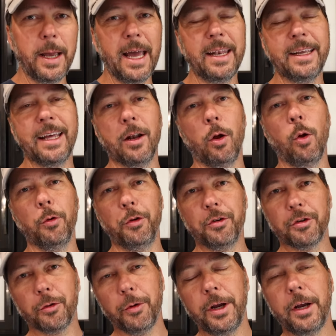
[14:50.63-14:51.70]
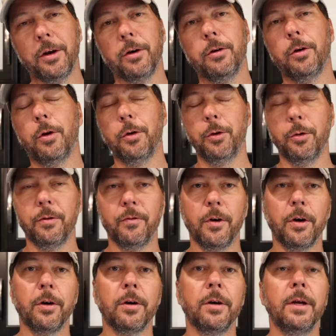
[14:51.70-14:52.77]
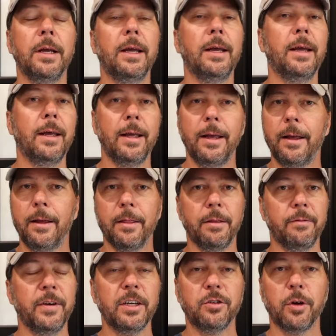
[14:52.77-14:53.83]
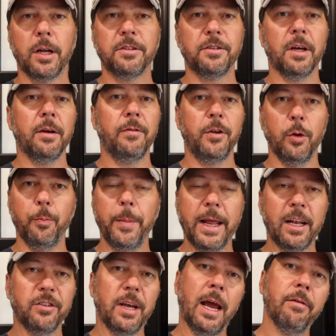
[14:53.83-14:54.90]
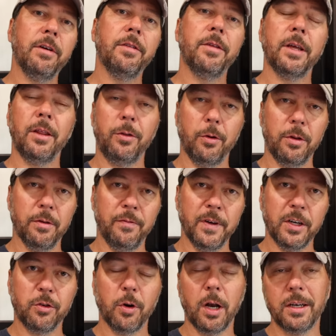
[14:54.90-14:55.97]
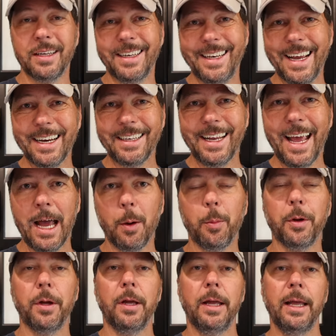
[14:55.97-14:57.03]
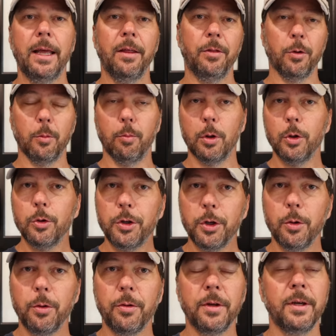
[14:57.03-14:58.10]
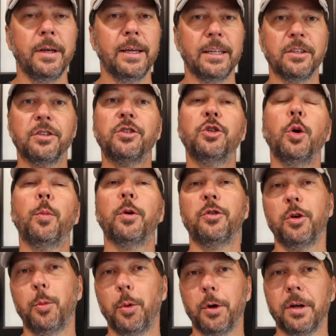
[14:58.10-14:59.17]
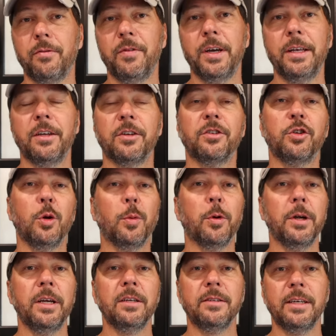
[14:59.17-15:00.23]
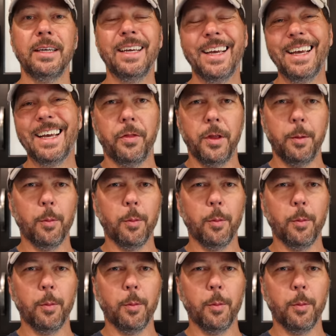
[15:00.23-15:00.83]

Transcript: I had to get a whole new screen or a whole new inverter. The Victron stuff, you manage everything through the Victron Connect app, through Bluetooth. It's super, super convenient, super easy. The